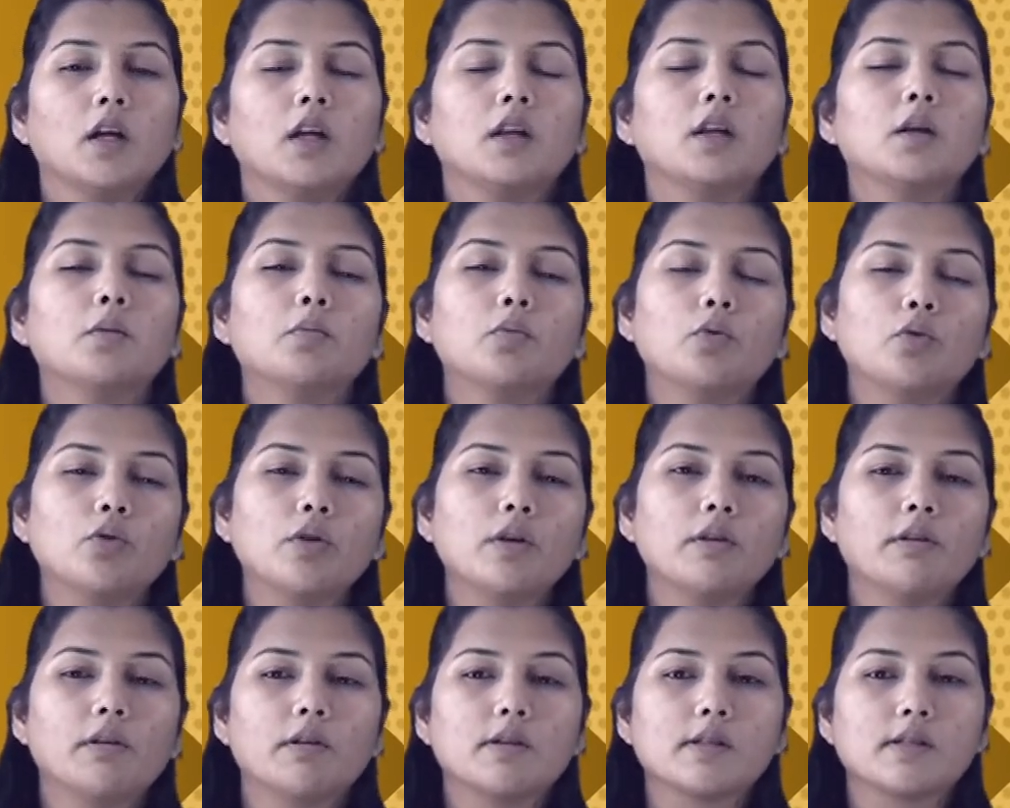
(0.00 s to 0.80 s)
The
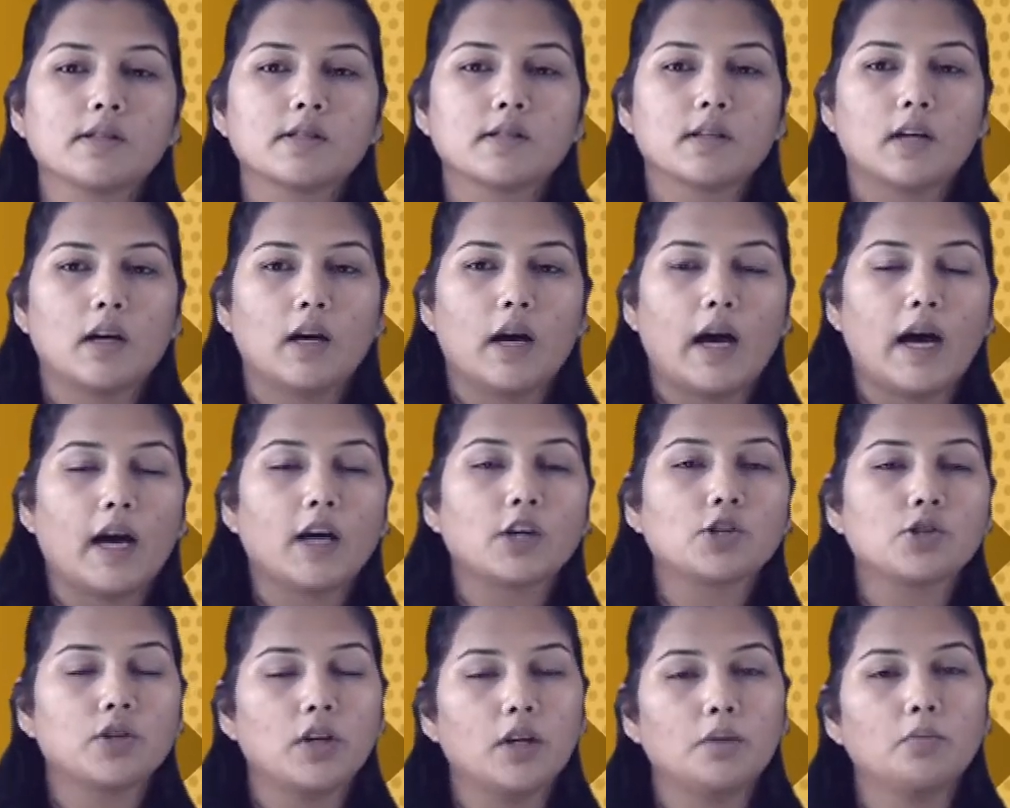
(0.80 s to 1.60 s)
moon
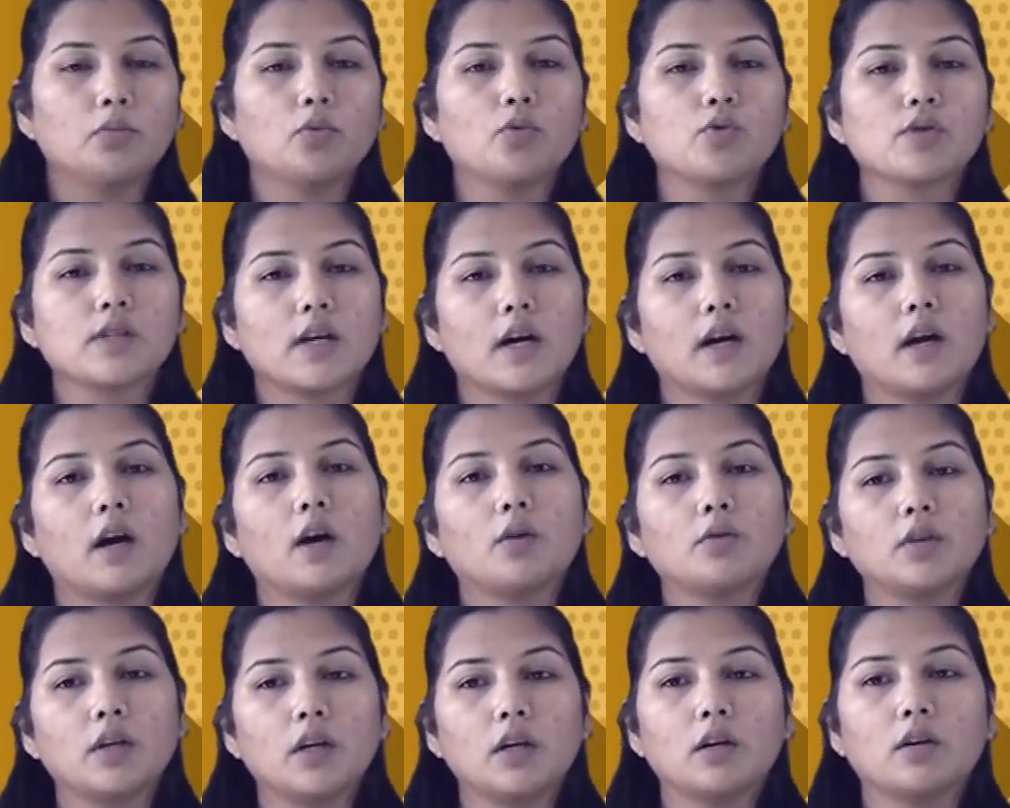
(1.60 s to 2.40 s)
actually moves
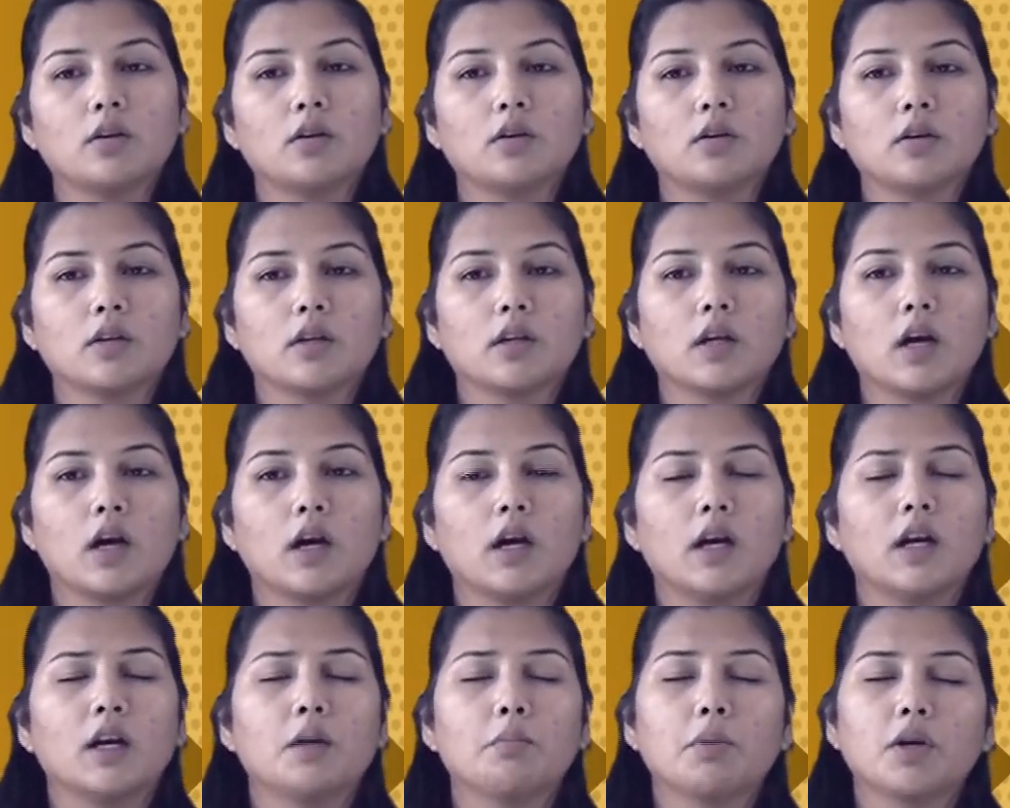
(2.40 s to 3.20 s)
around the Earth
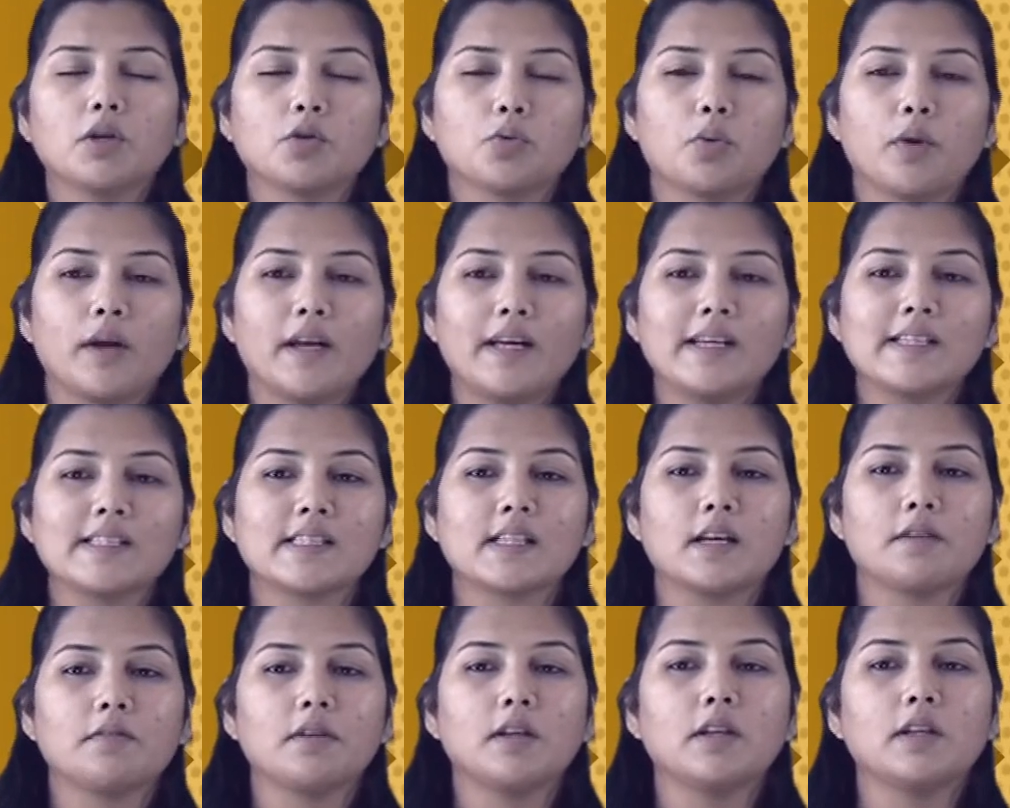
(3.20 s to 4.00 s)
in about
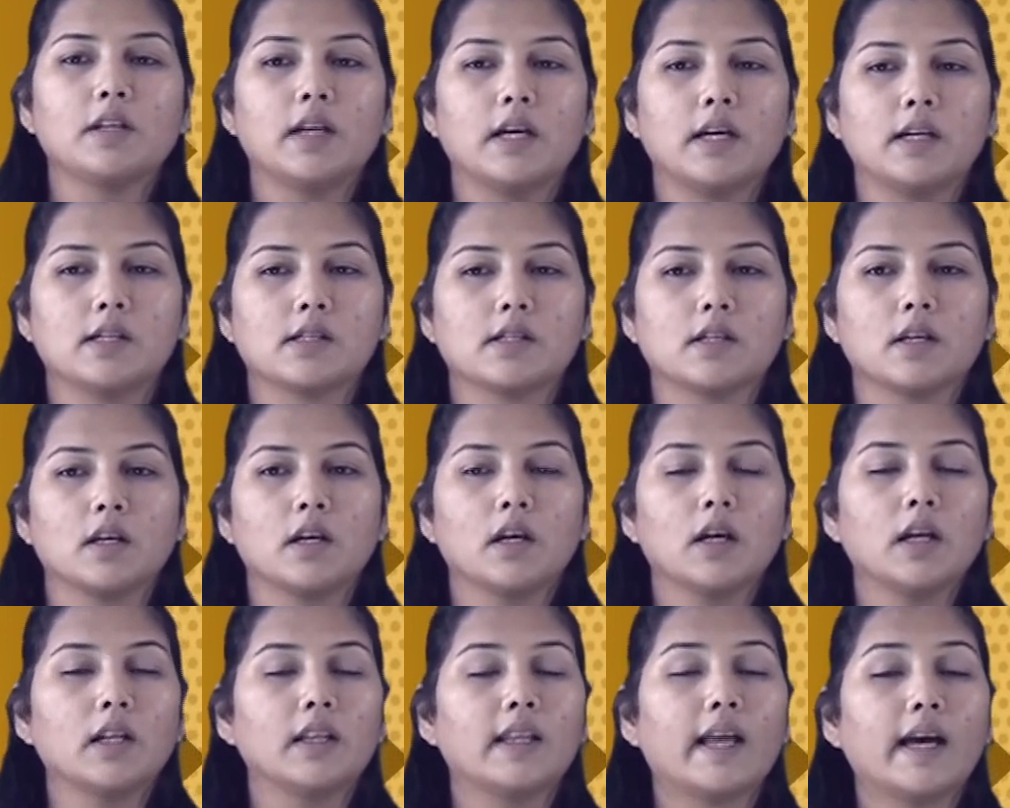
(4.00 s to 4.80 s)
27 days.
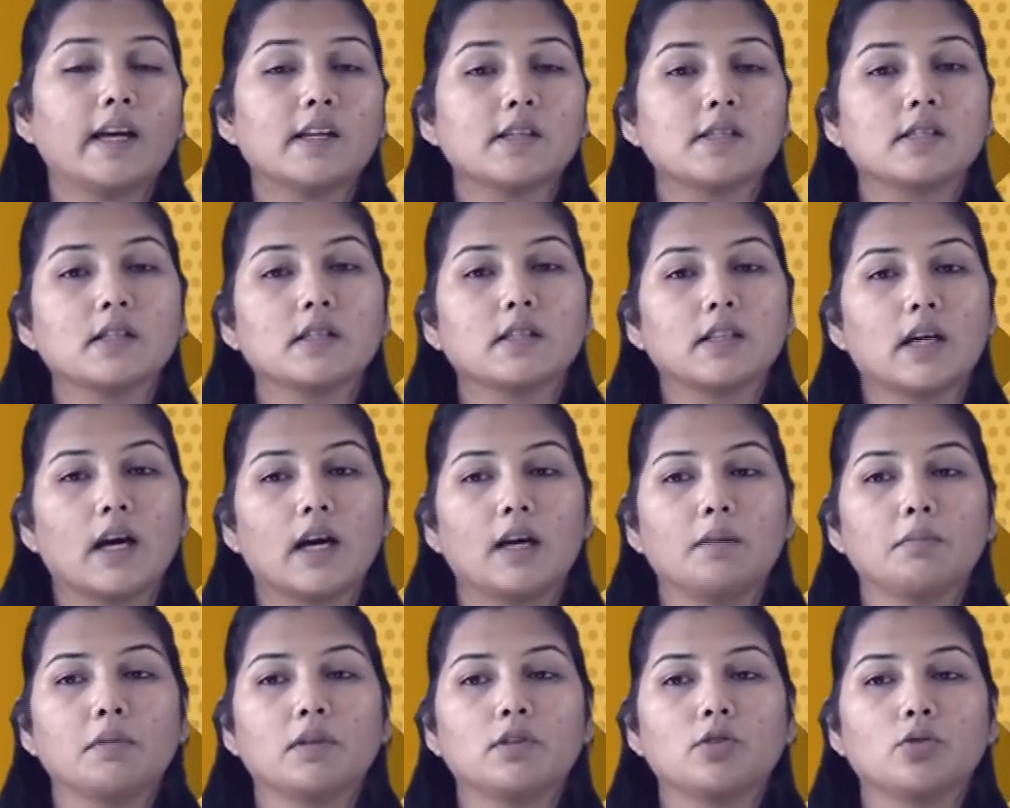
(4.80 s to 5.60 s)
That is the
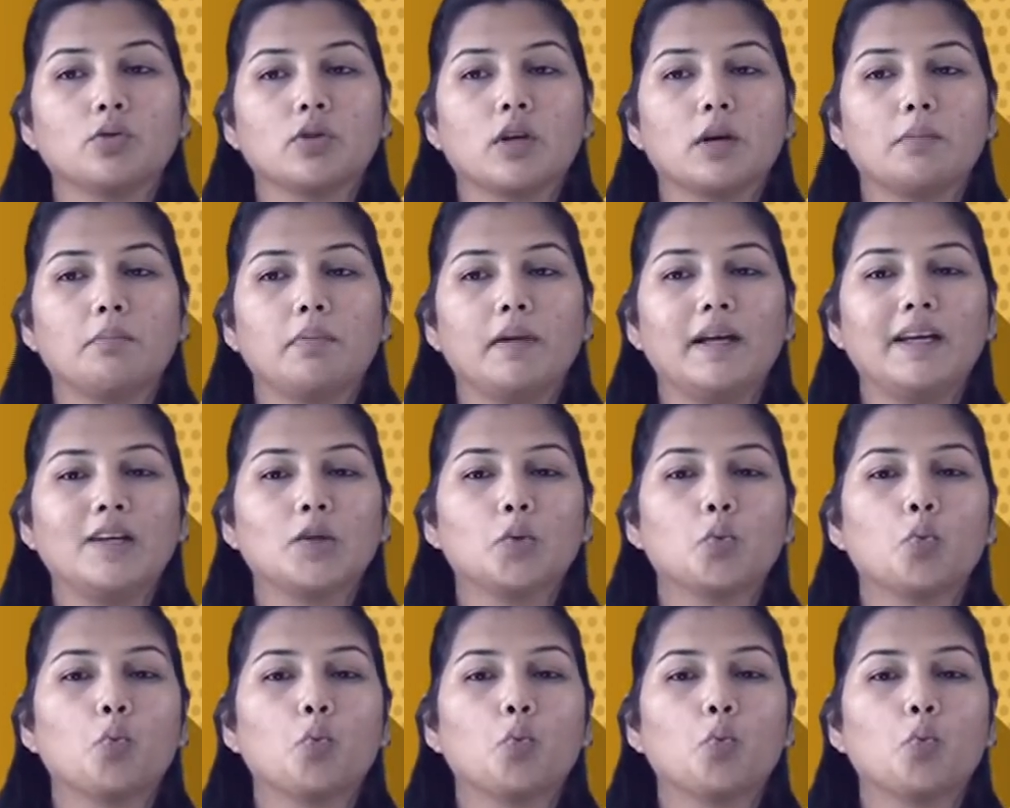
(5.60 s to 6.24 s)
time to complete